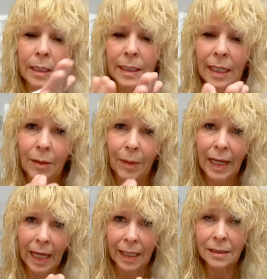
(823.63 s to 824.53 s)
I'm taking my
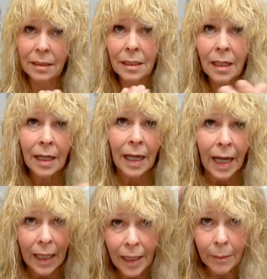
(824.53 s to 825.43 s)
hands
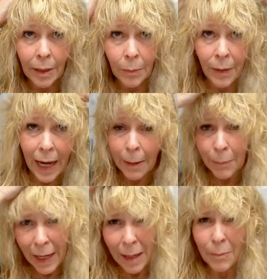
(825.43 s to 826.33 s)
and then I'm gonna pat,
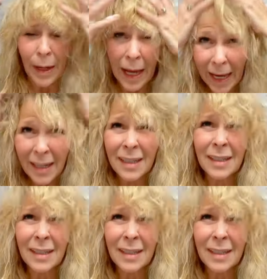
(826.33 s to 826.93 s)
pat, pat.